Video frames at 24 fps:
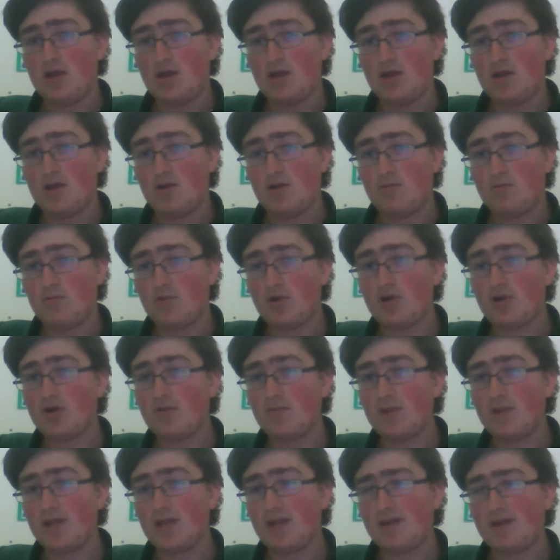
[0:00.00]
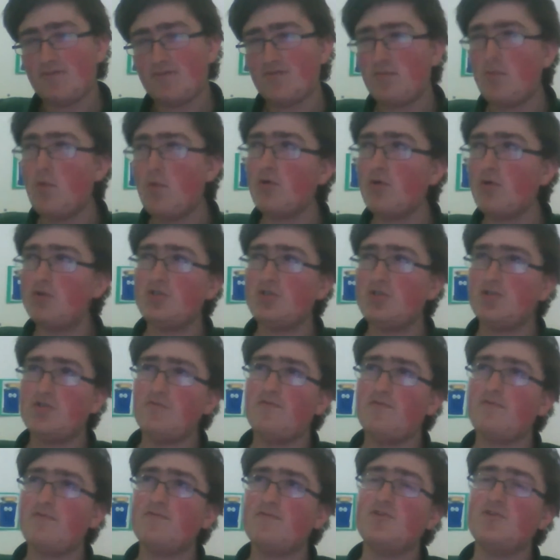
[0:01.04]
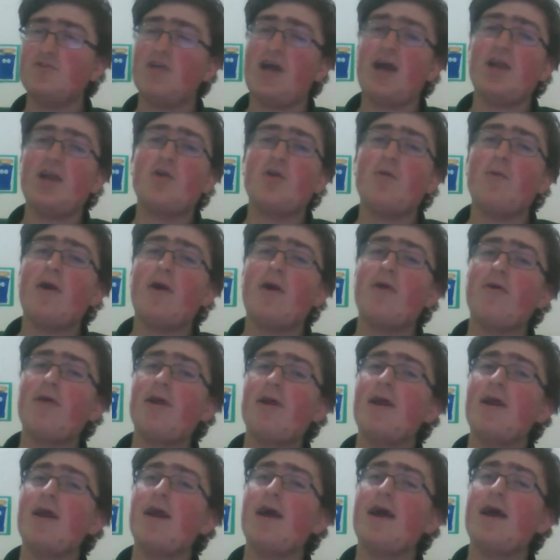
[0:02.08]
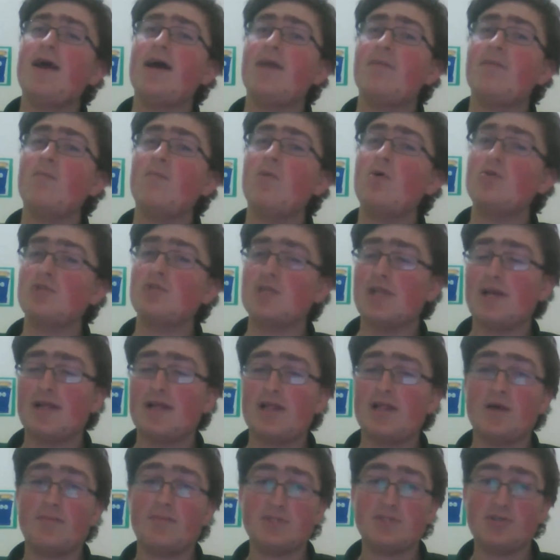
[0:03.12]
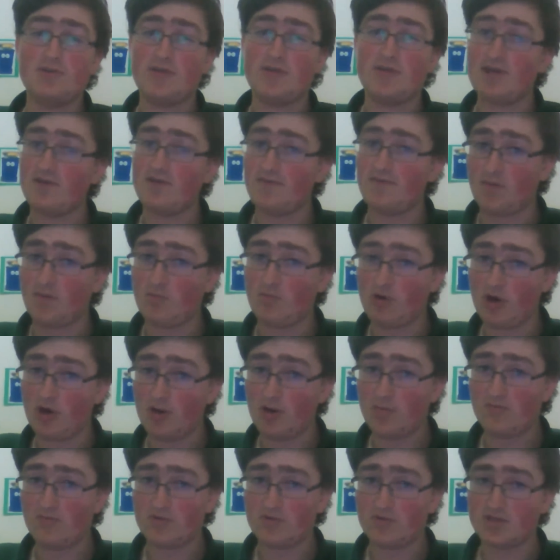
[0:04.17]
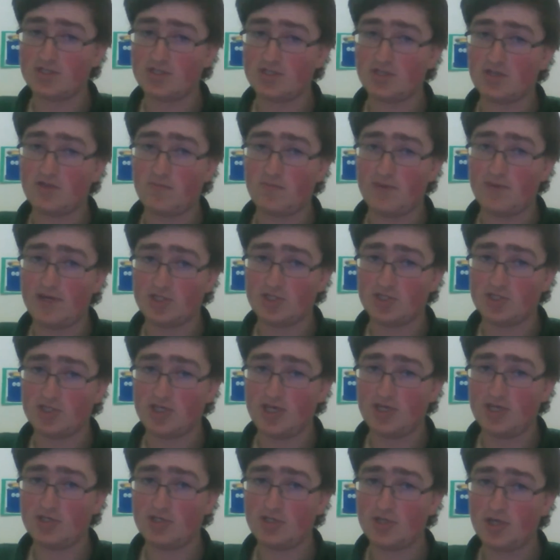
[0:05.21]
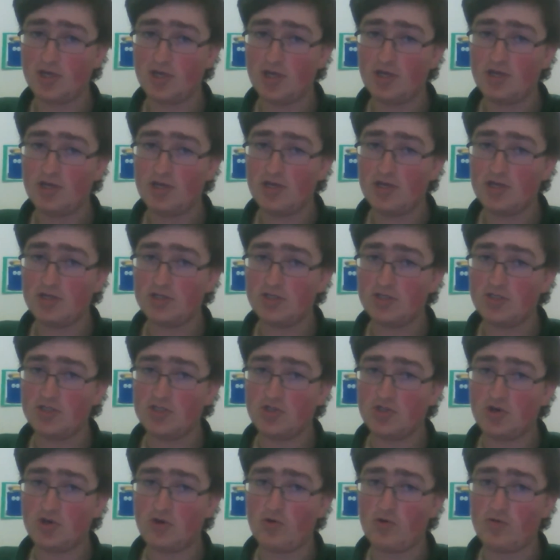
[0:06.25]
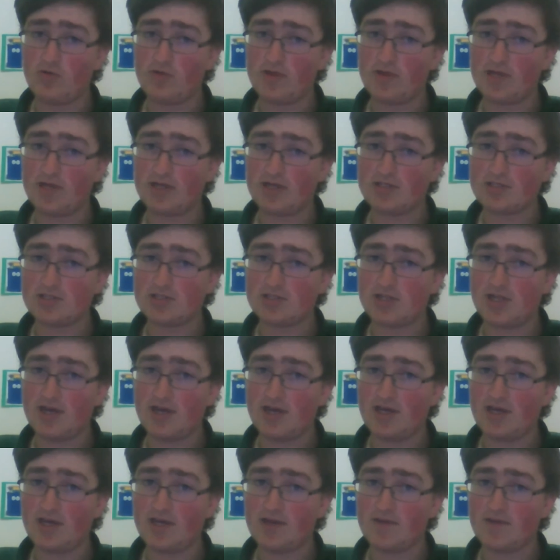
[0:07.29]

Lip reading: We're going to be getting for most of January and most likely up until the end of February before there's another major change. So things like